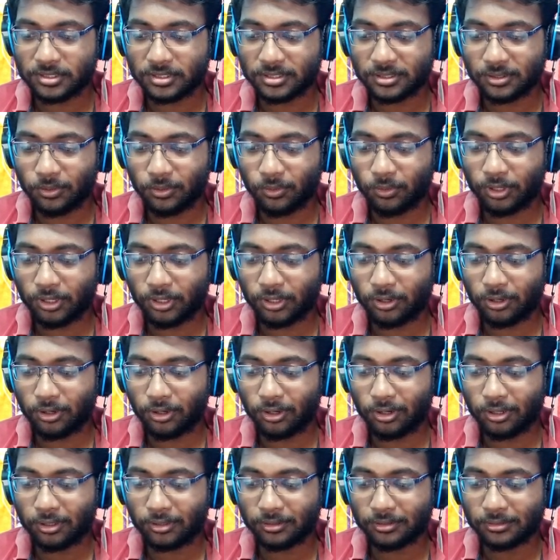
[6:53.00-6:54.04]
much going
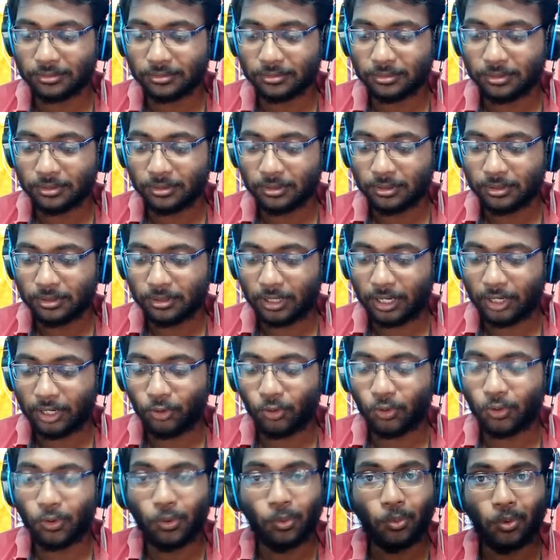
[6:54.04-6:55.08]
on.
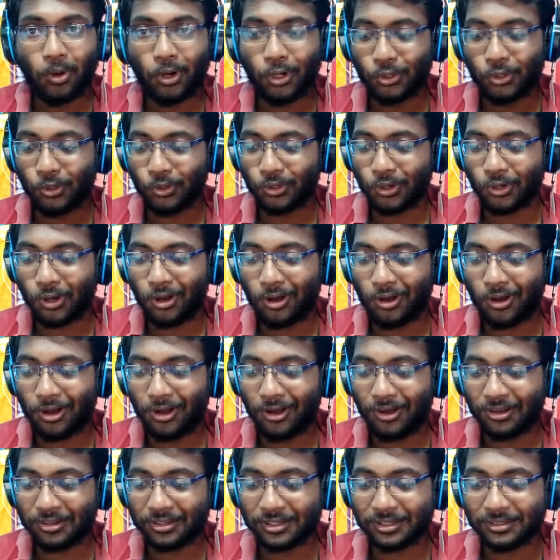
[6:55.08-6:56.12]
I don't know what to
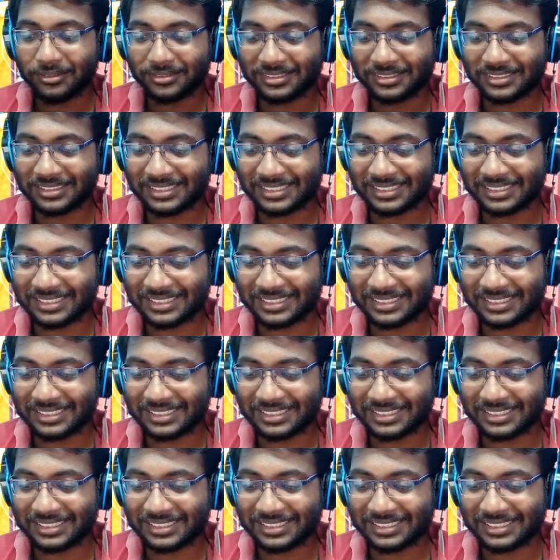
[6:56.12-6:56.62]
talk.